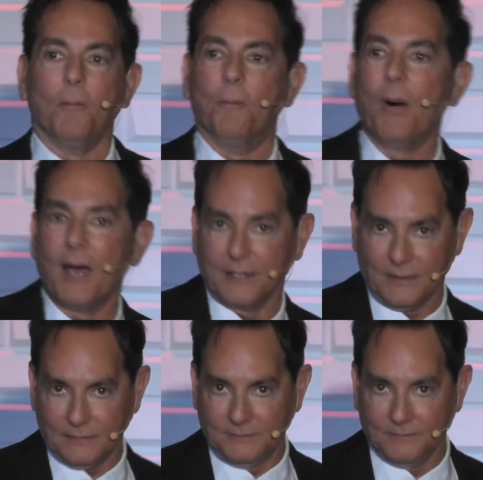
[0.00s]
But
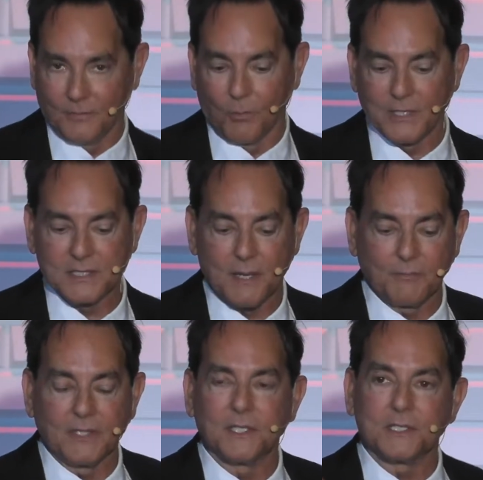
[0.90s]
when
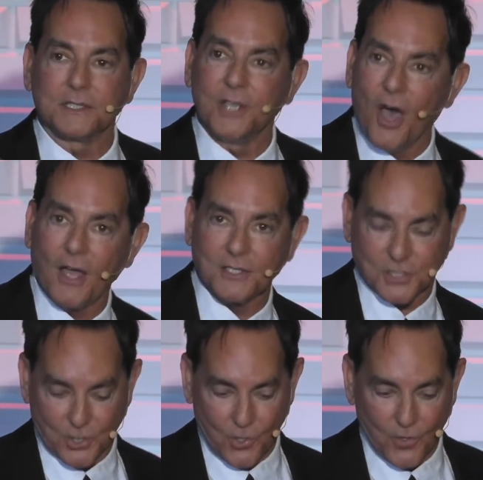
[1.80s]
something does not
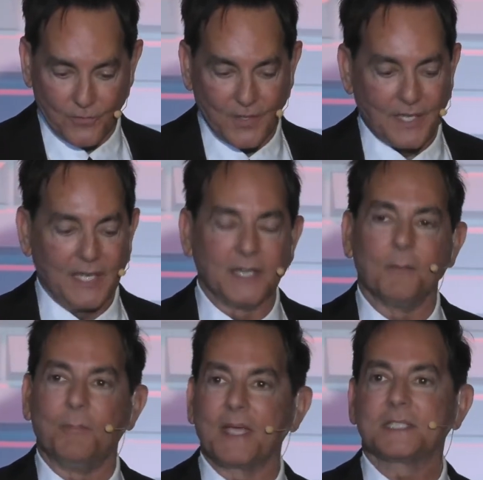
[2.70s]
serve in the
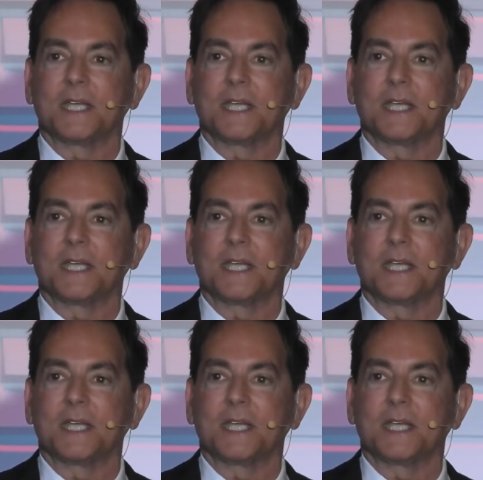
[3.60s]
best